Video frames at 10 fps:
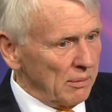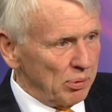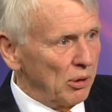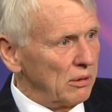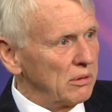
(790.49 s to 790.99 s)

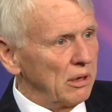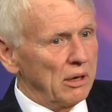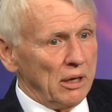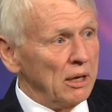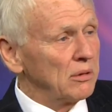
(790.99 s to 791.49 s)
input
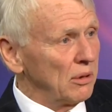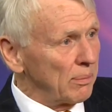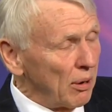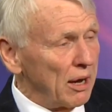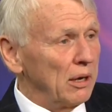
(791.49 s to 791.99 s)
into
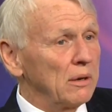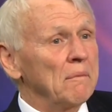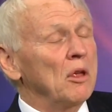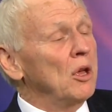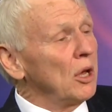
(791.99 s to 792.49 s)
the
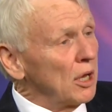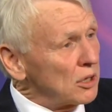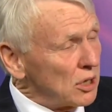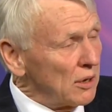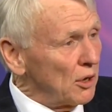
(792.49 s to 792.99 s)
product
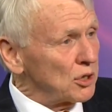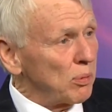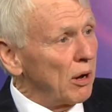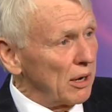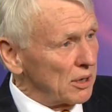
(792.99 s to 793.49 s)
can send
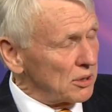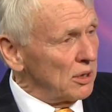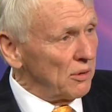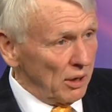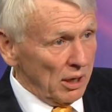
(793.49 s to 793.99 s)
those products
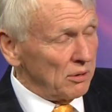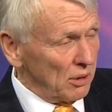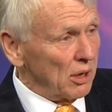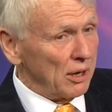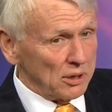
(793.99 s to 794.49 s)
into
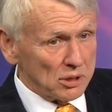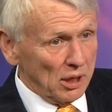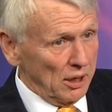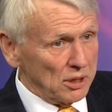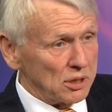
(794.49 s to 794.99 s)
the United
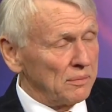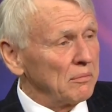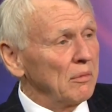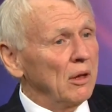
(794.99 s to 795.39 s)
States.